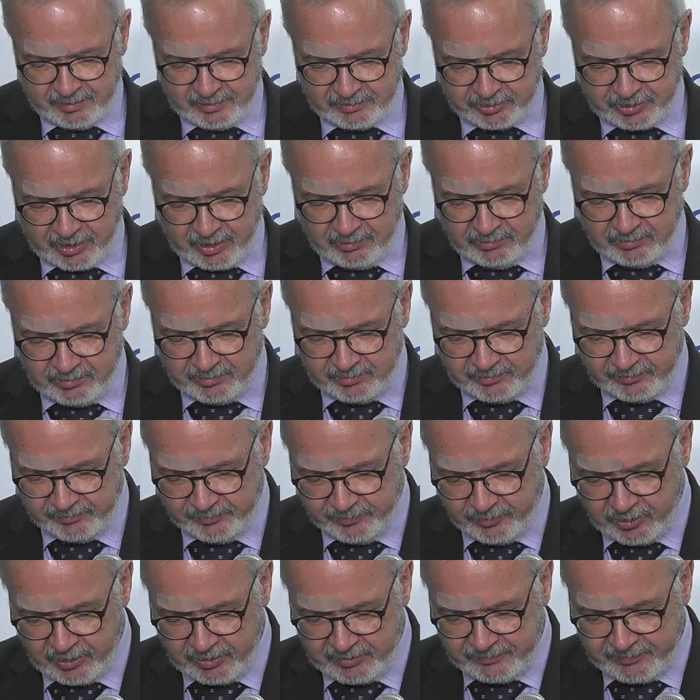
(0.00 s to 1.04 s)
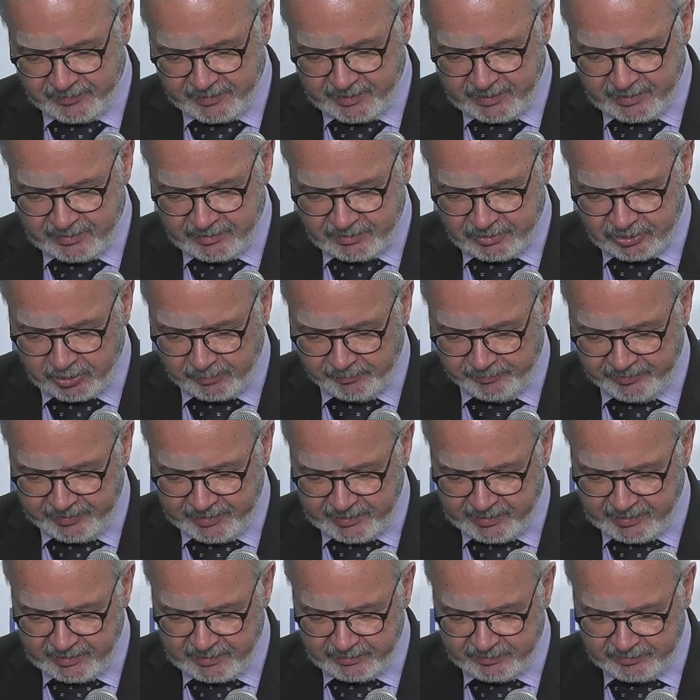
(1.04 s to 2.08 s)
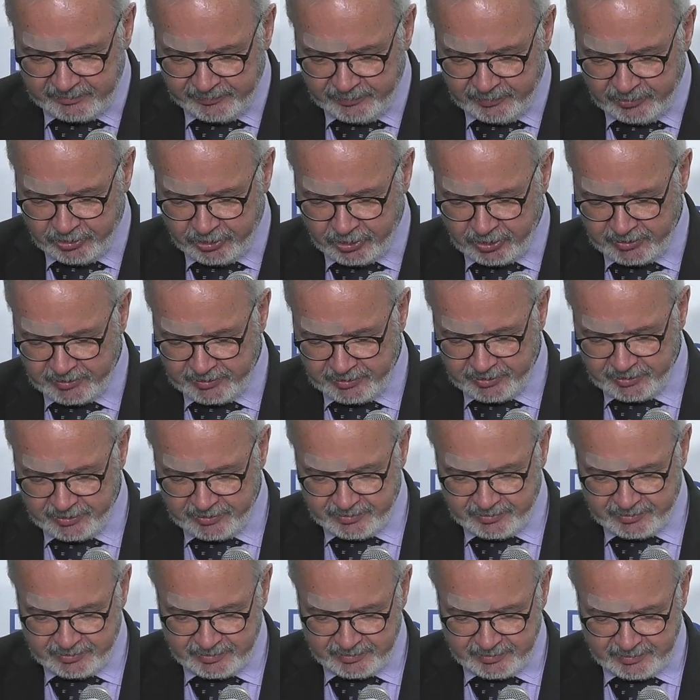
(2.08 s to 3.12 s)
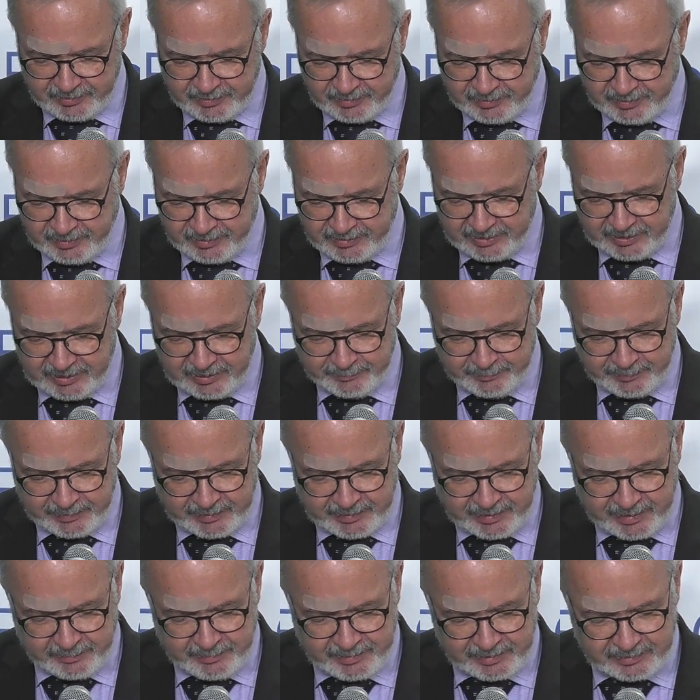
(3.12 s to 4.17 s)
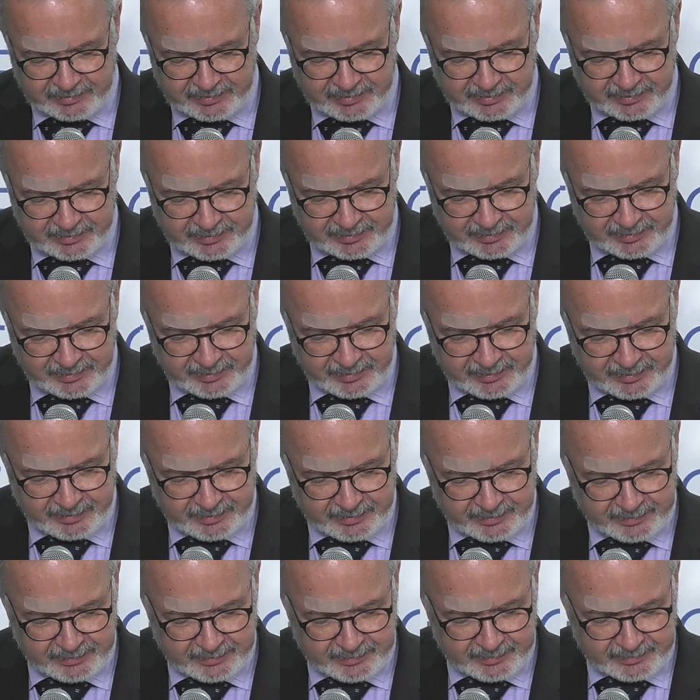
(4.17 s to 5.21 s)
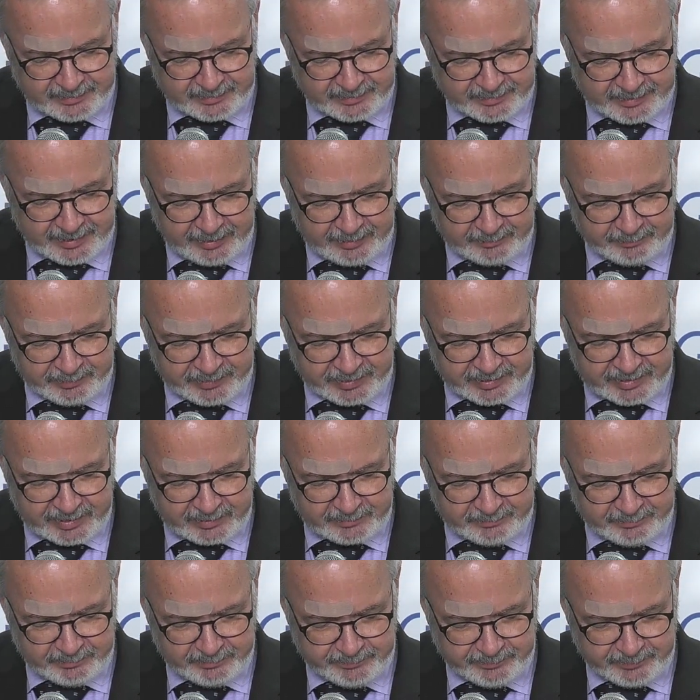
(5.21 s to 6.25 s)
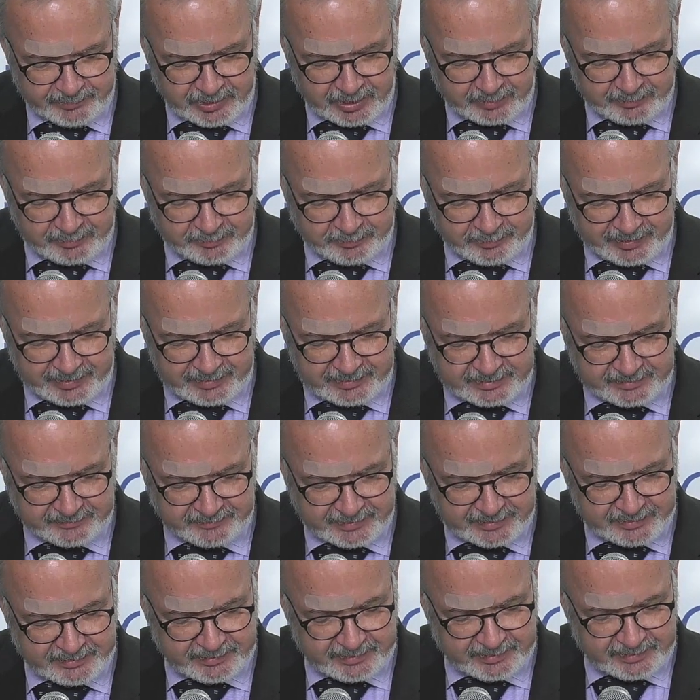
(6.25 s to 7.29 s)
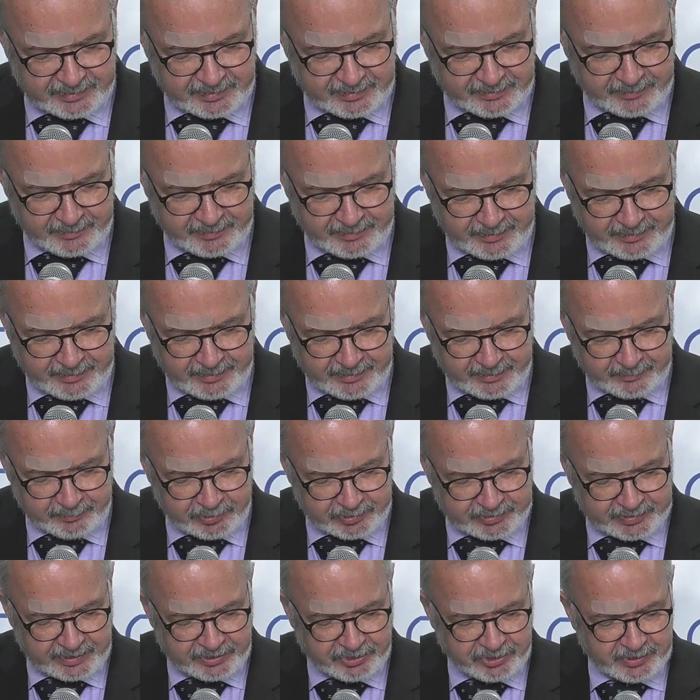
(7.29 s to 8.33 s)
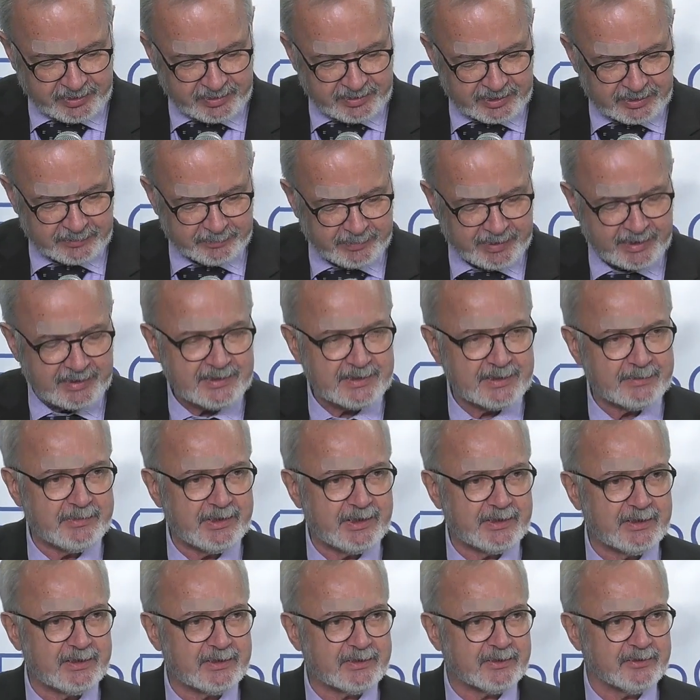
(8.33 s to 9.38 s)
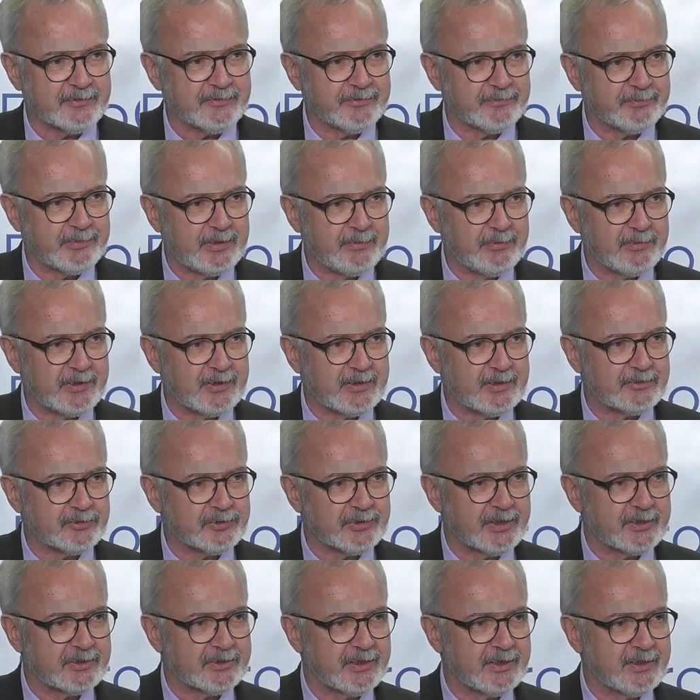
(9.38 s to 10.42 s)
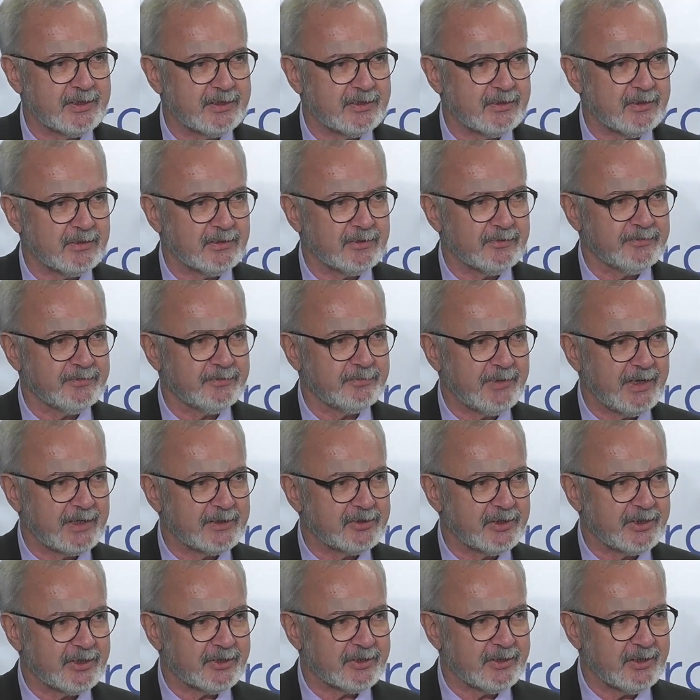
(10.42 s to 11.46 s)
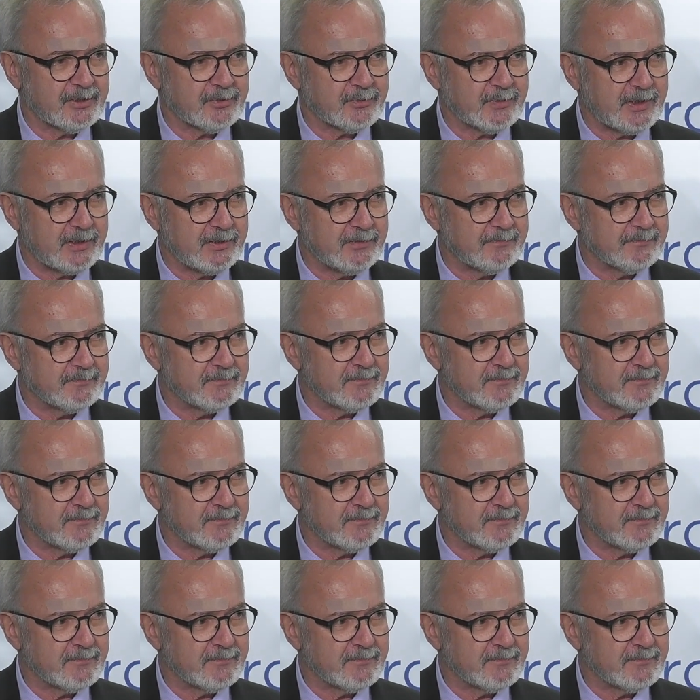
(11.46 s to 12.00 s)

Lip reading: drought, forest fires, crop failures, food shortages, disease pandemics. They become commonplace events, potentially displacing millions of people and triggering a lot of migration as well.